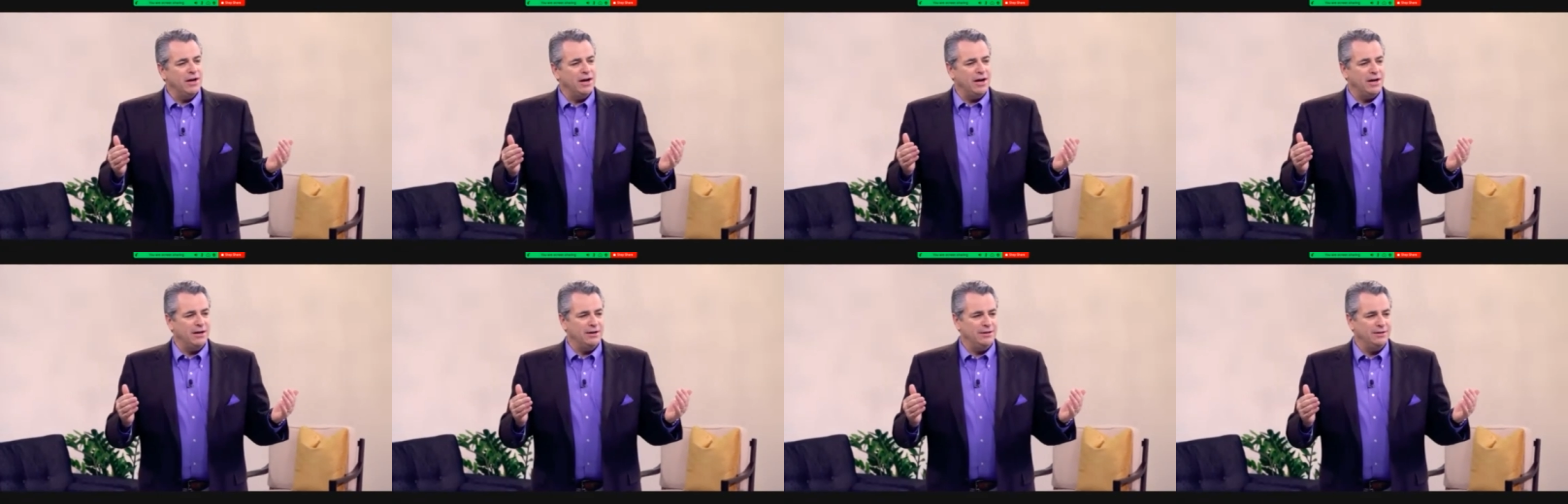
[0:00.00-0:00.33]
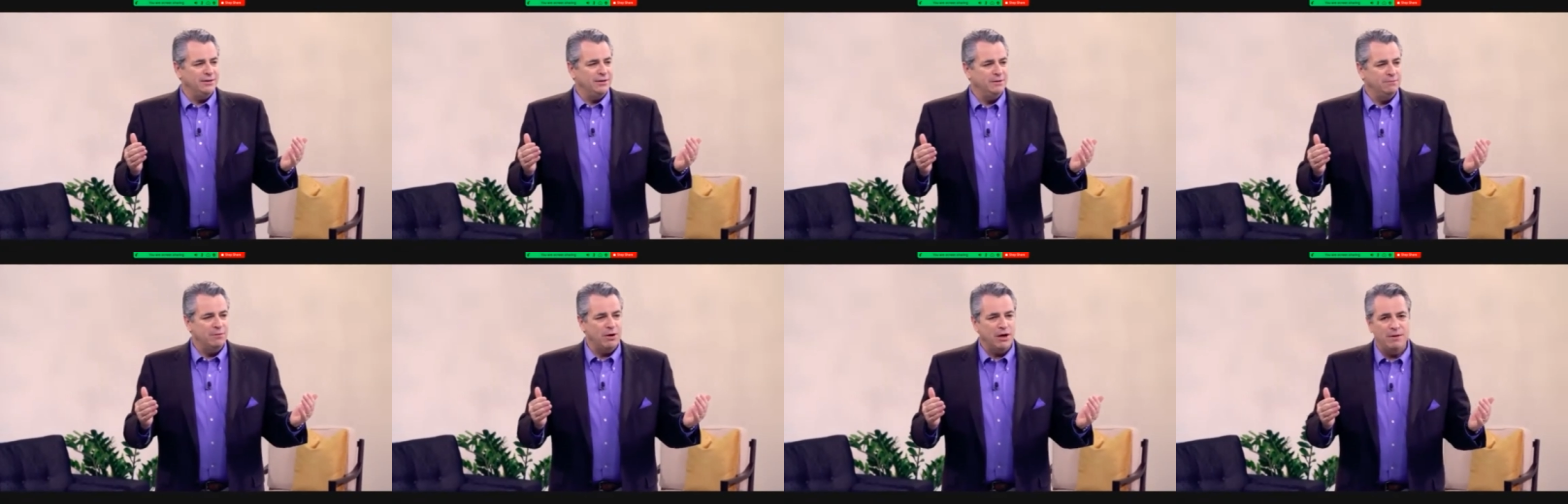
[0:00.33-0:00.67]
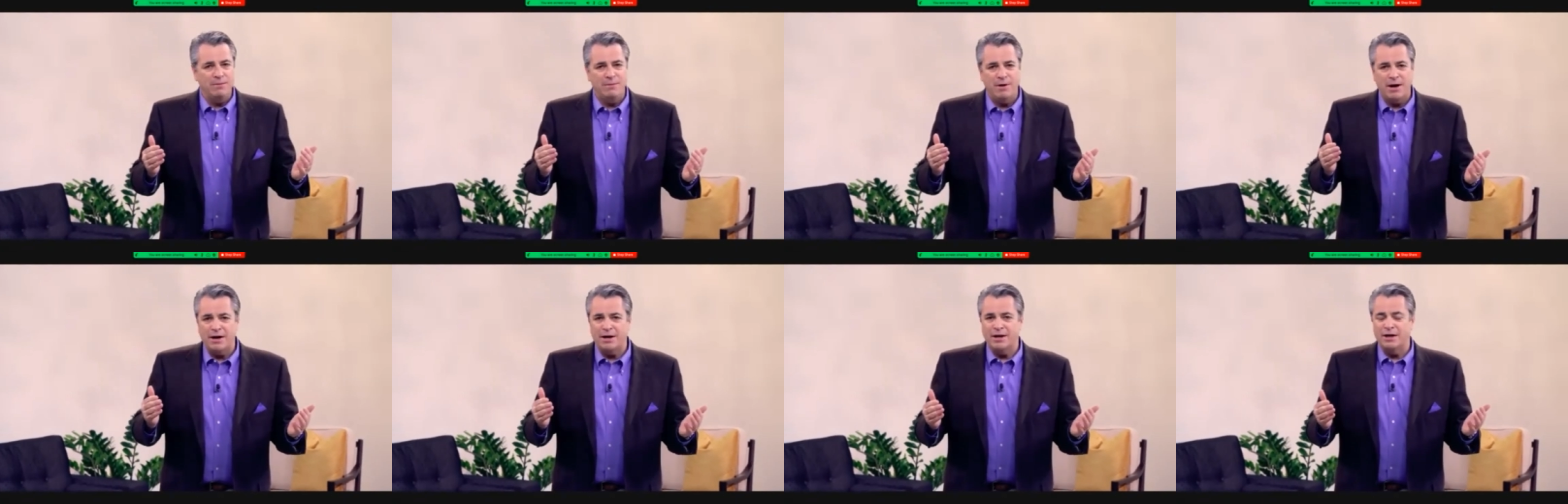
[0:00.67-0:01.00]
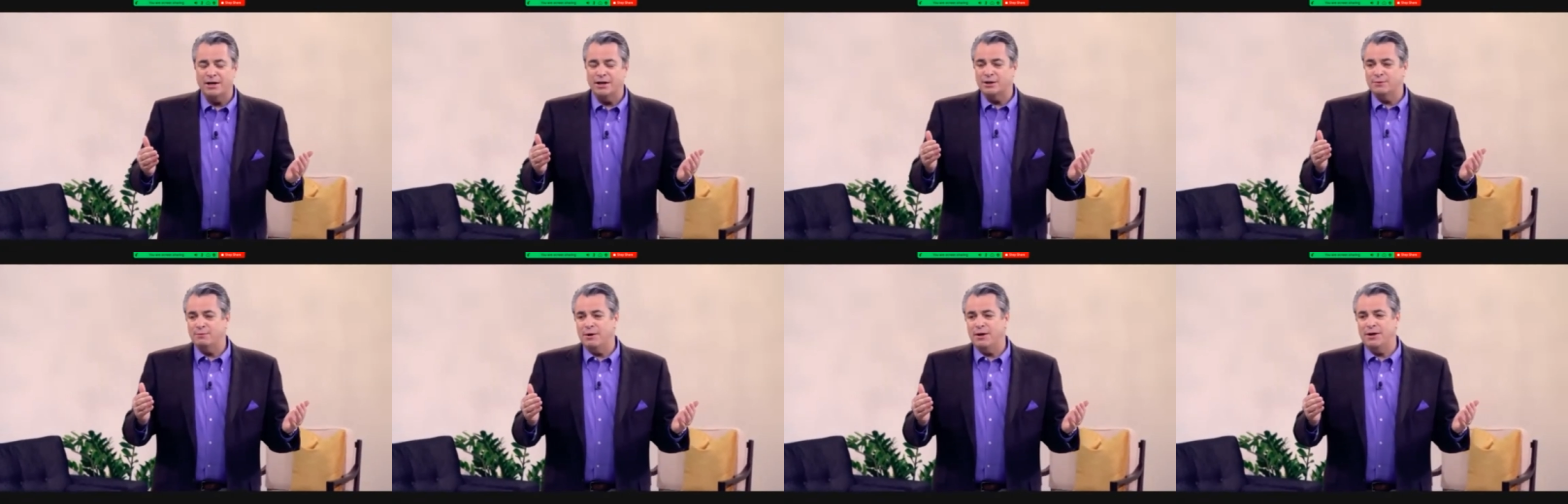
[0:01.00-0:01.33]
on in my
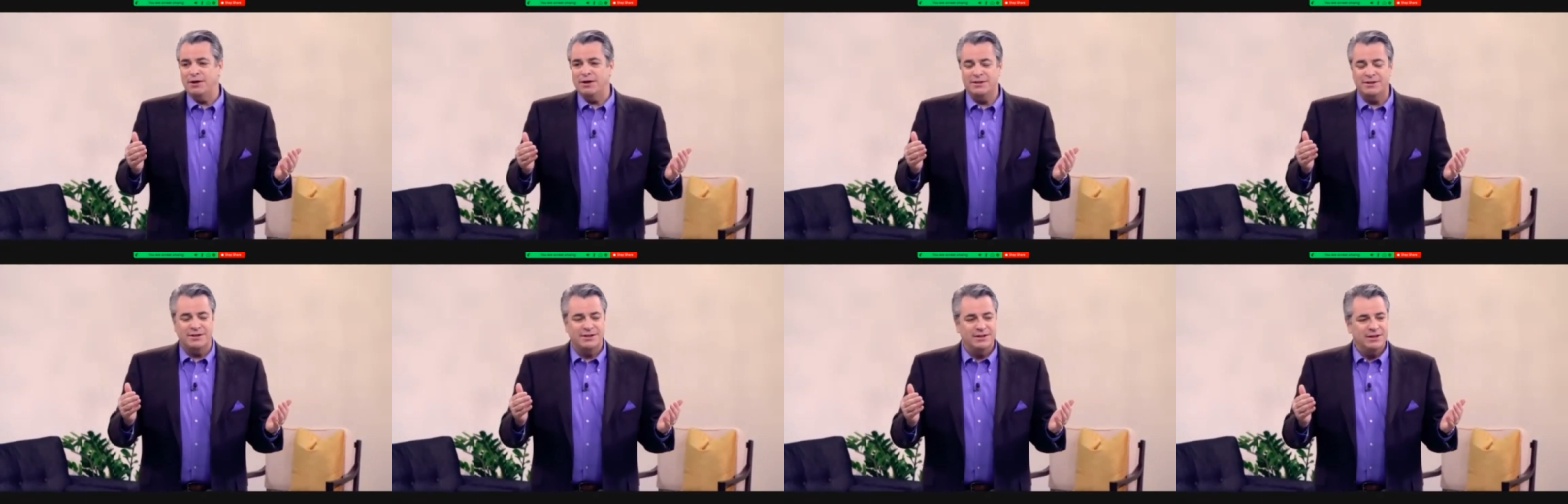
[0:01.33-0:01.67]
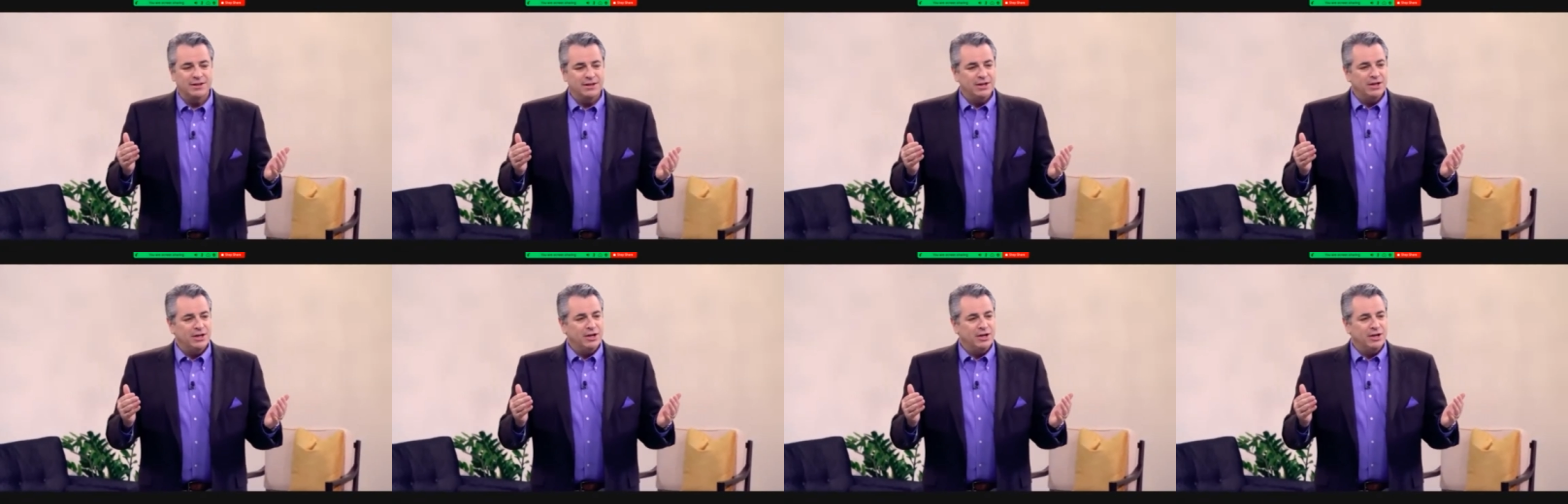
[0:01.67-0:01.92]
American experience,